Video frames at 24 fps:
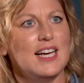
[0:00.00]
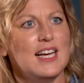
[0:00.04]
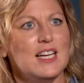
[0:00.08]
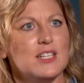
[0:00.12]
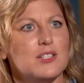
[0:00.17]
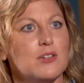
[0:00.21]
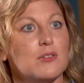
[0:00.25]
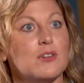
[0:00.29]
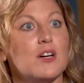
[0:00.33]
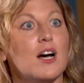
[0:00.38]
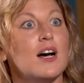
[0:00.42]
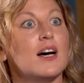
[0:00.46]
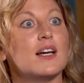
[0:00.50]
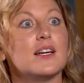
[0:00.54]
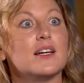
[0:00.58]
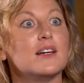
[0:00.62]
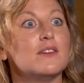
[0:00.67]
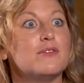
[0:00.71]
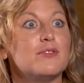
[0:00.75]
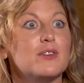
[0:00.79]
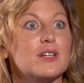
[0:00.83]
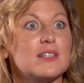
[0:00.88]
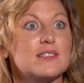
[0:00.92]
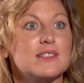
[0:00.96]
So
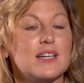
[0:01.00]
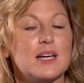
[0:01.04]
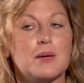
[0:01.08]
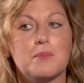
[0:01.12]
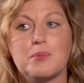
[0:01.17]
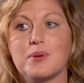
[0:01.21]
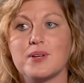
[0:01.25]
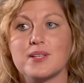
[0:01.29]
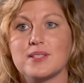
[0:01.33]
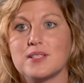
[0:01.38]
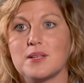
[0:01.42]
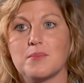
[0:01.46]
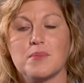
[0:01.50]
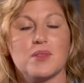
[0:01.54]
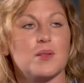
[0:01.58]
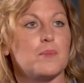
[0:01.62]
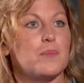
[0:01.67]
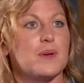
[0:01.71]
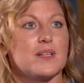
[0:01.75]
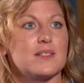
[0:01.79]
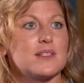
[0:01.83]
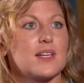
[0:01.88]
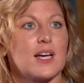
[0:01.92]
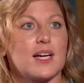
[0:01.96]
Ghana, for example, has some of the
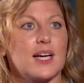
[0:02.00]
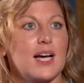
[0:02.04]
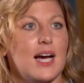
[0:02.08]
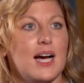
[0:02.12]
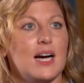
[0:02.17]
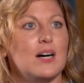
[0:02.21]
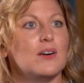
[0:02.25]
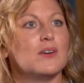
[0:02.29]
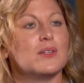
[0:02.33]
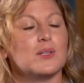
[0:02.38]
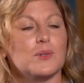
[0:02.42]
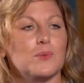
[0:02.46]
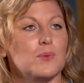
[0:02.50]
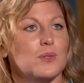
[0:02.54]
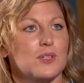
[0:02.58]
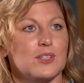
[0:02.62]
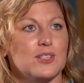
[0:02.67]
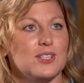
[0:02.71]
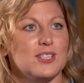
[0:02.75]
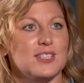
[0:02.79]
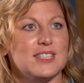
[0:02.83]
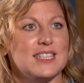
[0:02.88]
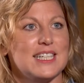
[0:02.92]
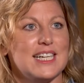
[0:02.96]
best cacao in the
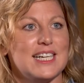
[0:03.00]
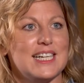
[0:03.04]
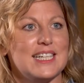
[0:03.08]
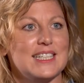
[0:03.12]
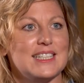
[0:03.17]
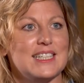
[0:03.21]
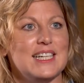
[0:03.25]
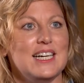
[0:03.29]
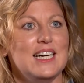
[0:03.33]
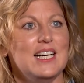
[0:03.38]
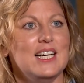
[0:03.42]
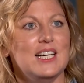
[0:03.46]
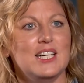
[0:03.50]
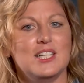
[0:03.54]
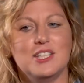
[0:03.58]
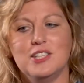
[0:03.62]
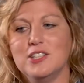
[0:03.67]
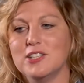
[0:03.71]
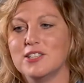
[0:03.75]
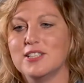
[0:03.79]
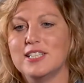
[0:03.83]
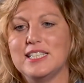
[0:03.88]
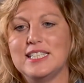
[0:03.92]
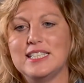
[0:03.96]
world, and
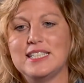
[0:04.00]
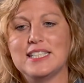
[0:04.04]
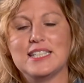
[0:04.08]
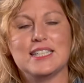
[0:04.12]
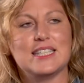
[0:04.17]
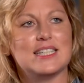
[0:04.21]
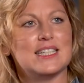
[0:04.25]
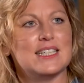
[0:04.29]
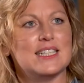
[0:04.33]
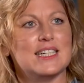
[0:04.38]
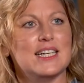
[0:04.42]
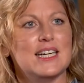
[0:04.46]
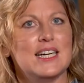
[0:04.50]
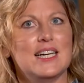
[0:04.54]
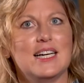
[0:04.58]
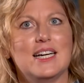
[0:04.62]
you're eating,